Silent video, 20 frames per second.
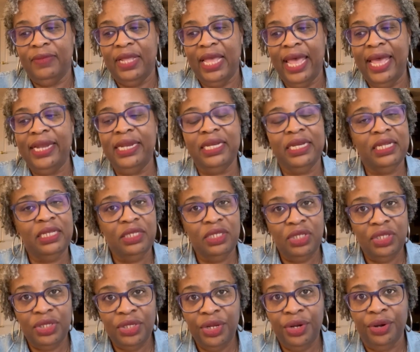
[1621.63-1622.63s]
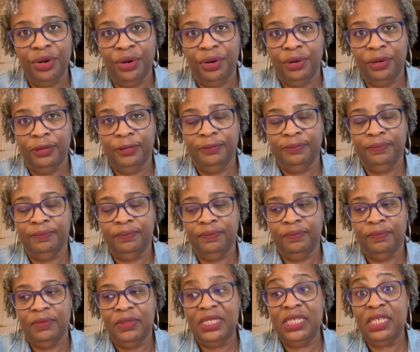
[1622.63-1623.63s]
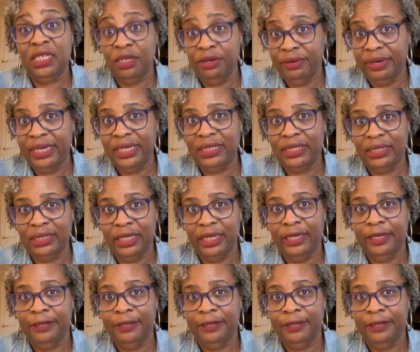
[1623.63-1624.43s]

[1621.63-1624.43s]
and to consider seriously